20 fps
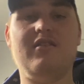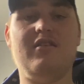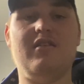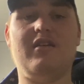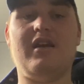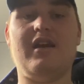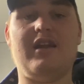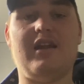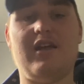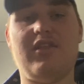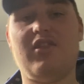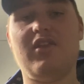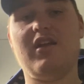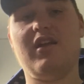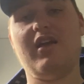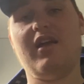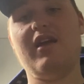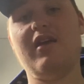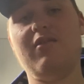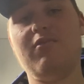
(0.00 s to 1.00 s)
And I think
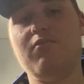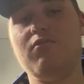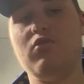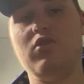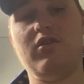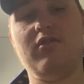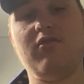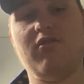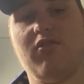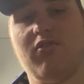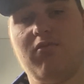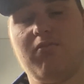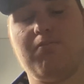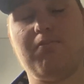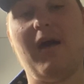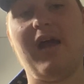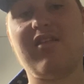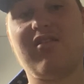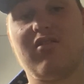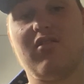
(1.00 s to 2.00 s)
he would.
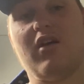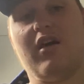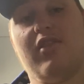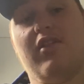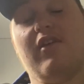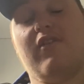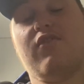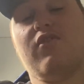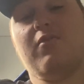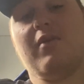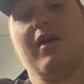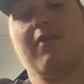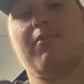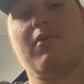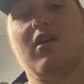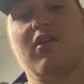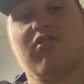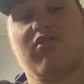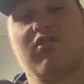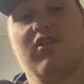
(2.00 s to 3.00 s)
I think for me
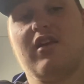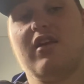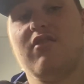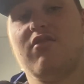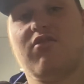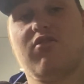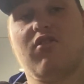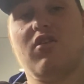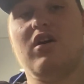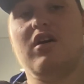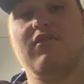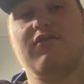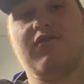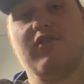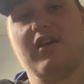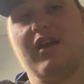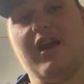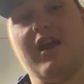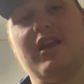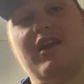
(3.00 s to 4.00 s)
personally, he'd sign
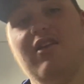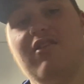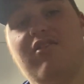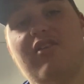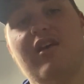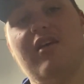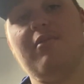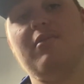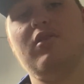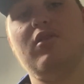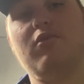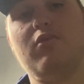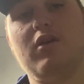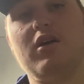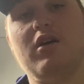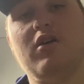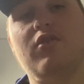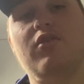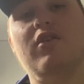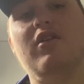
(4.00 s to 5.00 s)
for any team in the
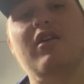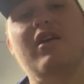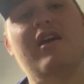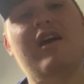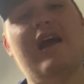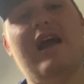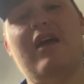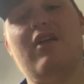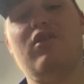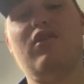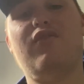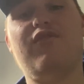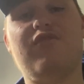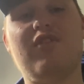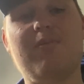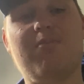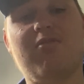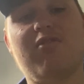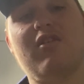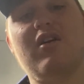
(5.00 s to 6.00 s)
world. And on the
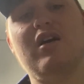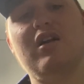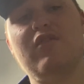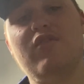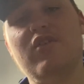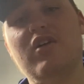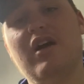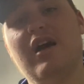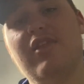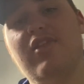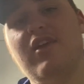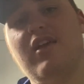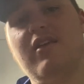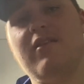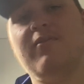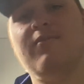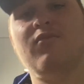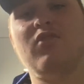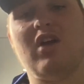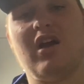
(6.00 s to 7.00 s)
flip side of it,
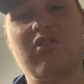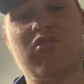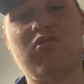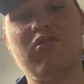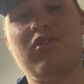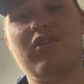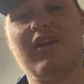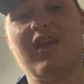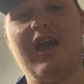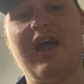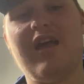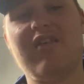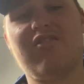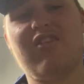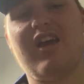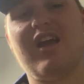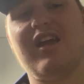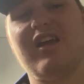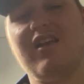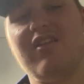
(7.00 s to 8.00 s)
I still think Eze
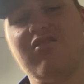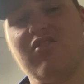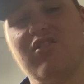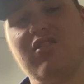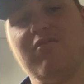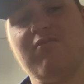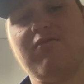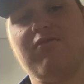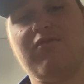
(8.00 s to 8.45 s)
is a